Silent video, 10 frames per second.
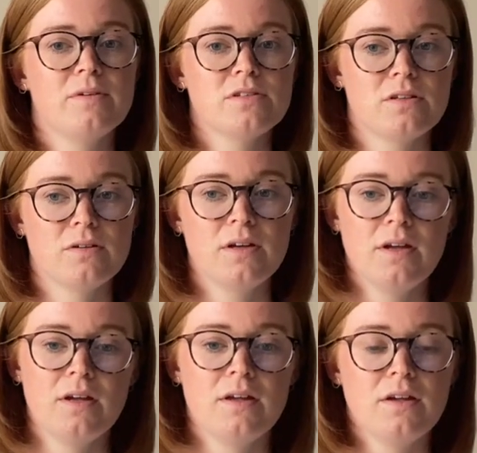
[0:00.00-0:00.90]
So
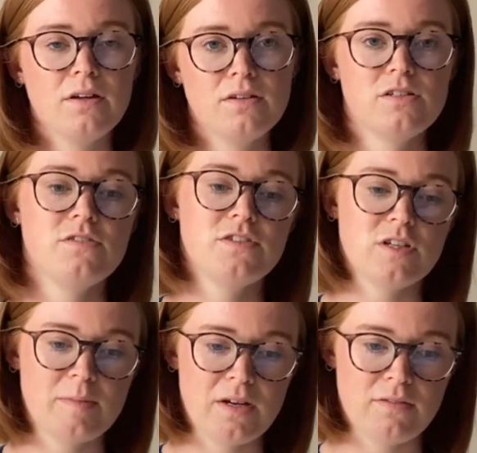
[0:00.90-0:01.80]
good stuff has
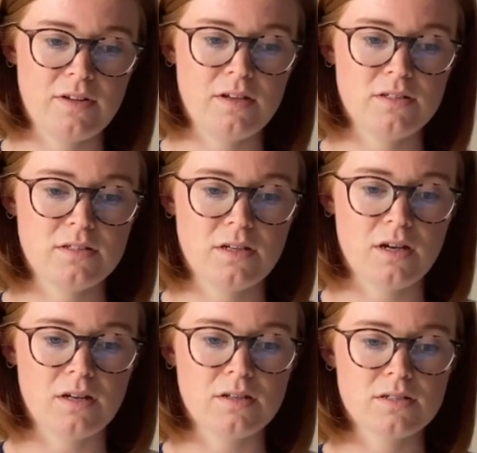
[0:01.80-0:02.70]
come out of it,
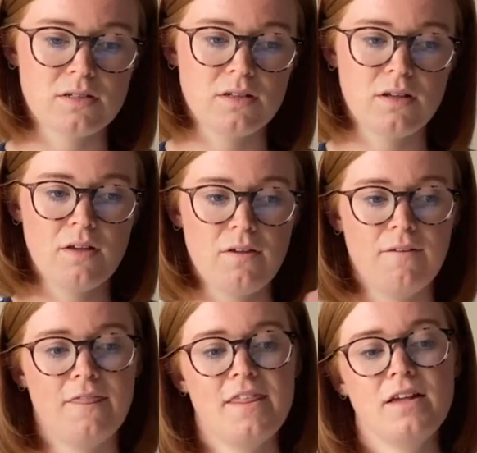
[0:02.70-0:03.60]
and
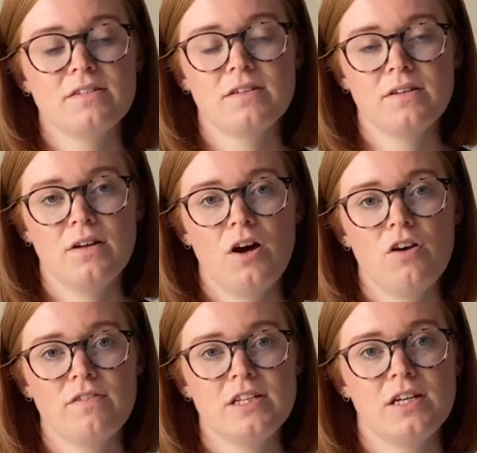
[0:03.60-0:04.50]
things are
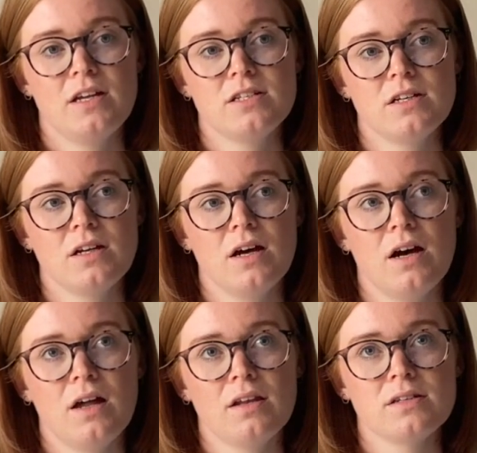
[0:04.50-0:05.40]
hopefully changing,
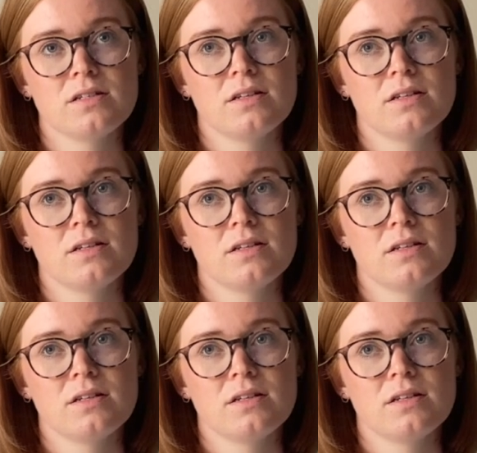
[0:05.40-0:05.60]
and